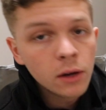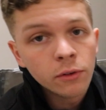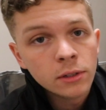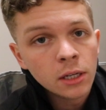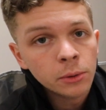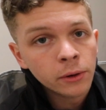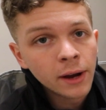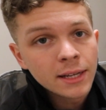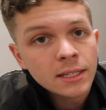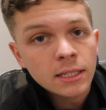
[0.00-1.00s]
over
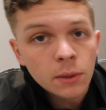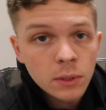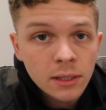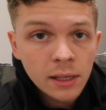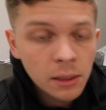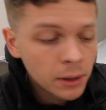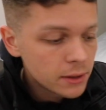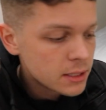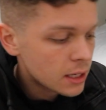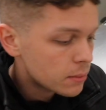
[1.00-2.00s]
WRX? Because he was thinking about
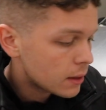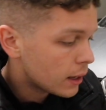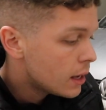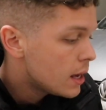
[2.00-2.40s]
the same thing.